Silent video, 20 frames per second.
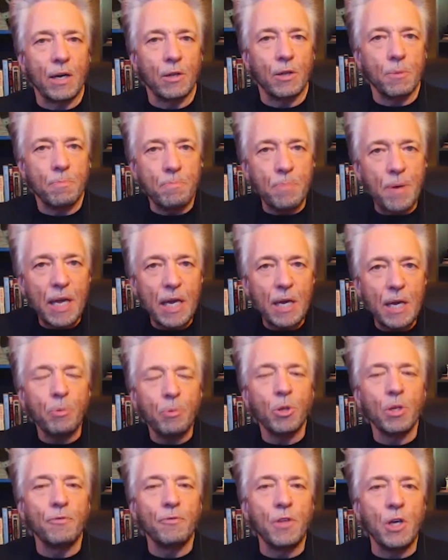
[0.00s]
the people
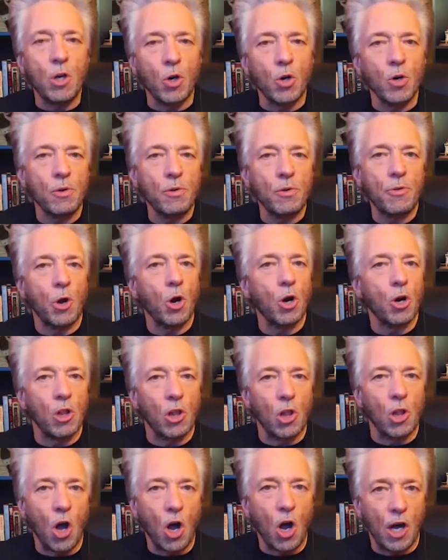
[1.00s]
of the earth are
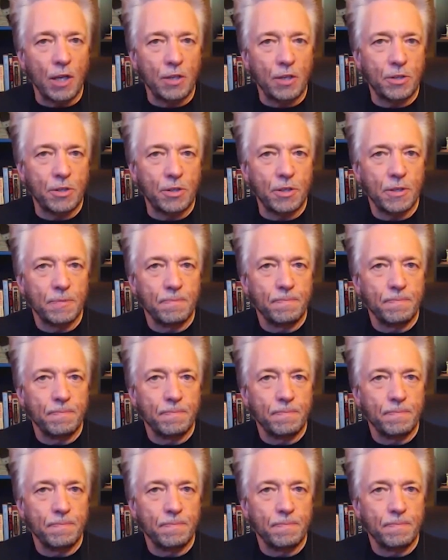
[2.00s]
lost,